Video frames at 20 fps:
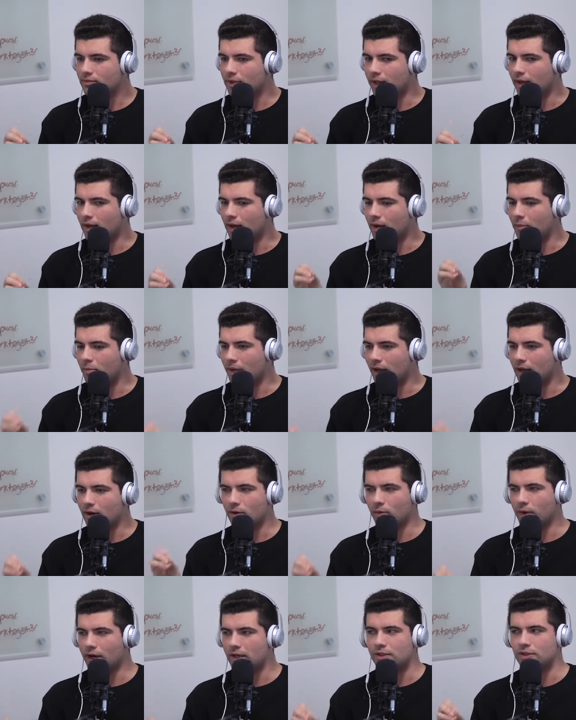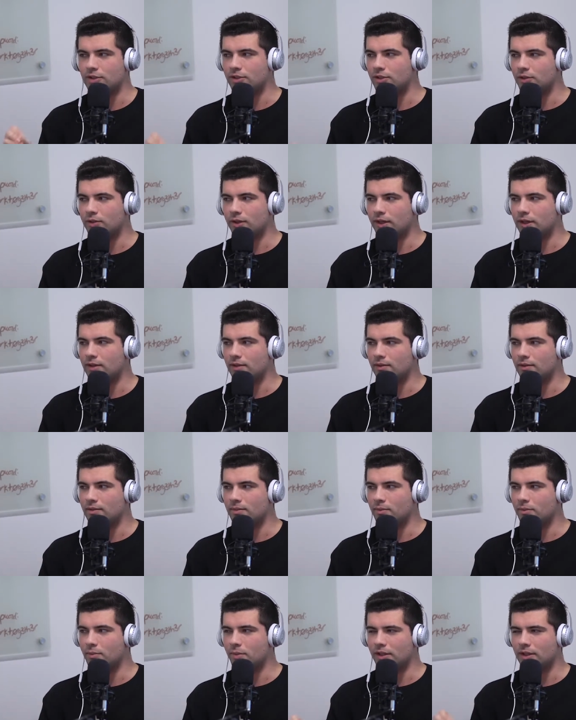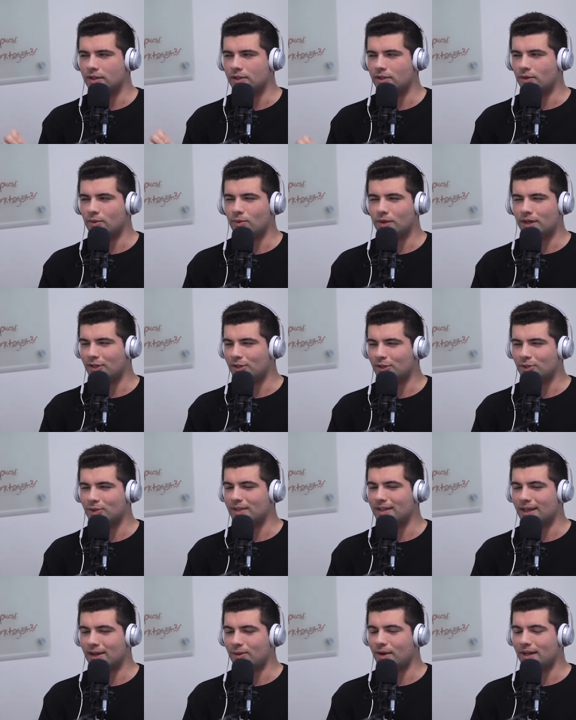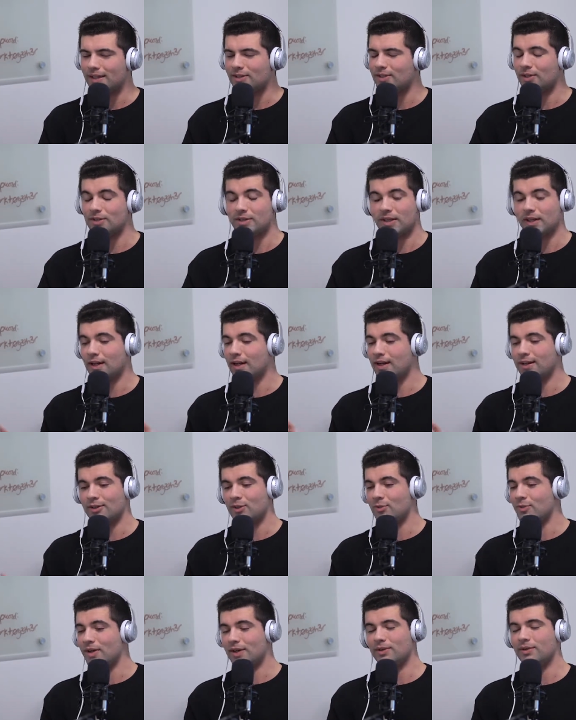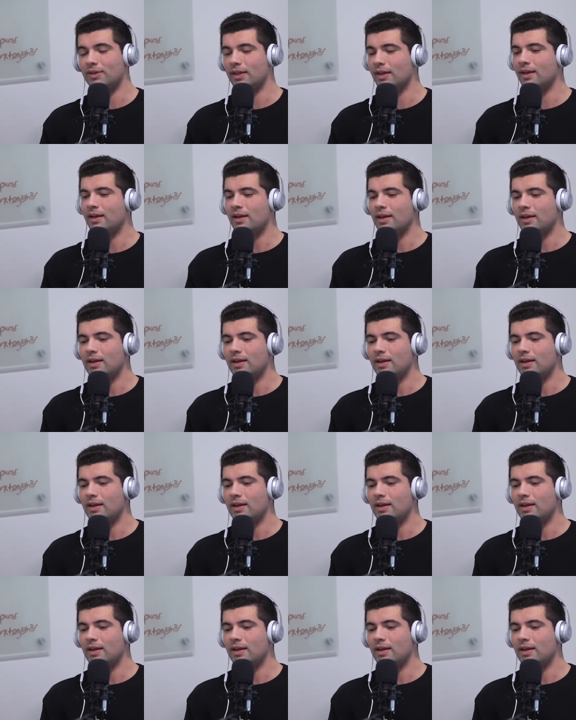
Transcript: like a better way to do it but you don't want to do it that way. So I was like, I got to do my own thing.